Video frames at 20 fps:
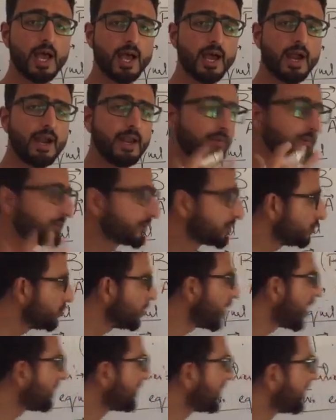And if
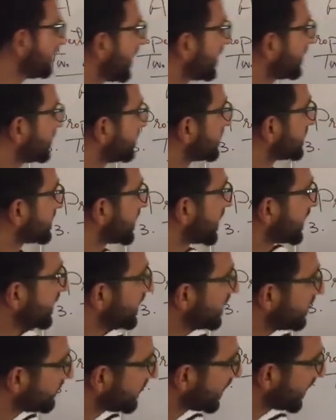two of the vectors are
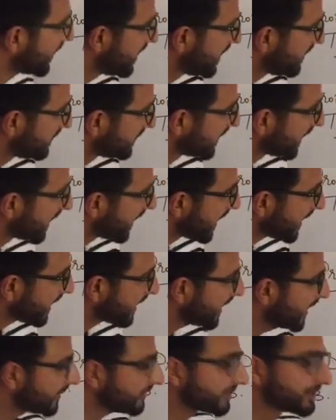equal, then
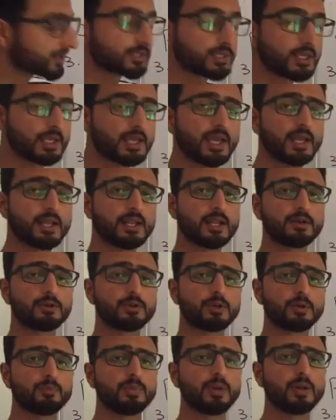again the scalar
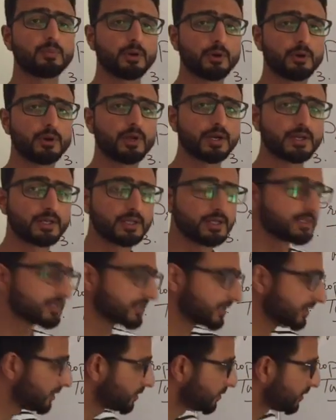triple product is
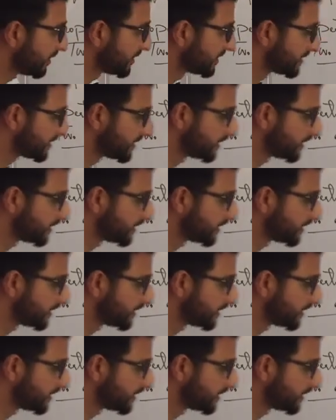equal to